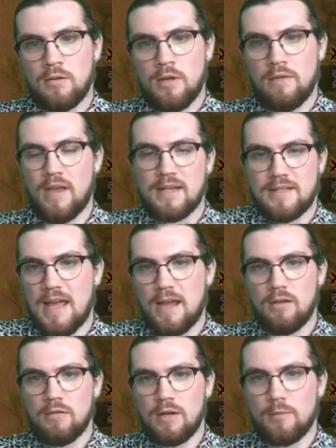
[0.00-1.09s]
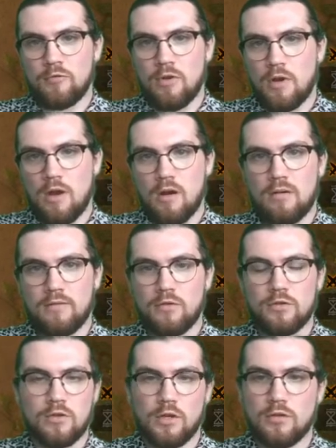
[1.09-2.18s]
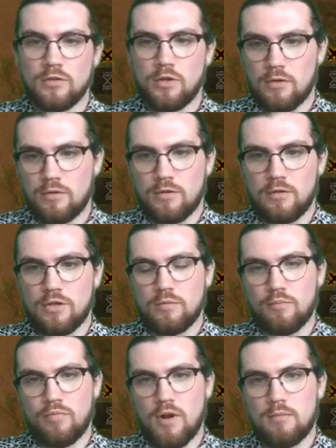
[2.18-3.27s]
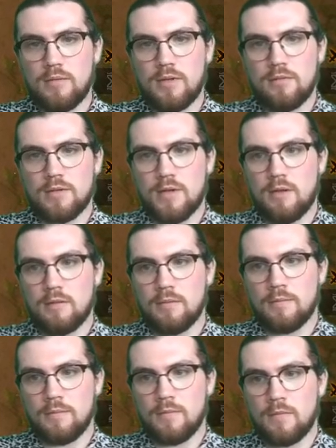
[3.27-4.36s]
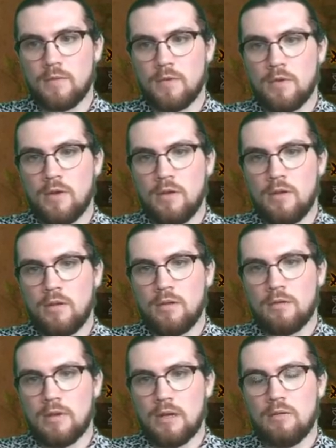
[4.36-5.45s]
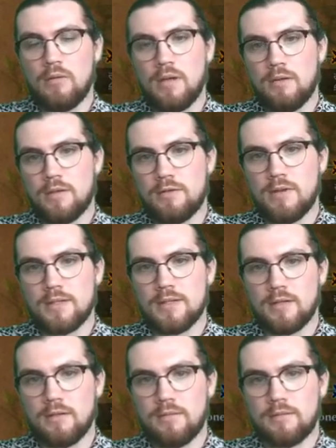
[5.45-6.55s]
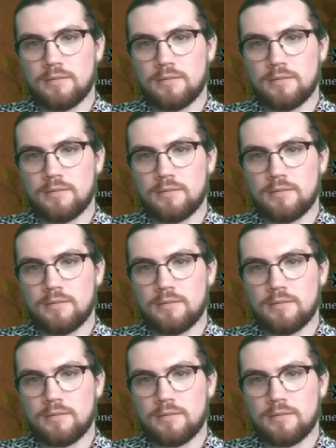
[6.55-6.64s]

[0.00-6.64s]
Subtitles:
if I attack you, you're going to let me draw a card. If you're just going to use it in your turn, you should probably use it now. Thrill. Okay, interesting enough.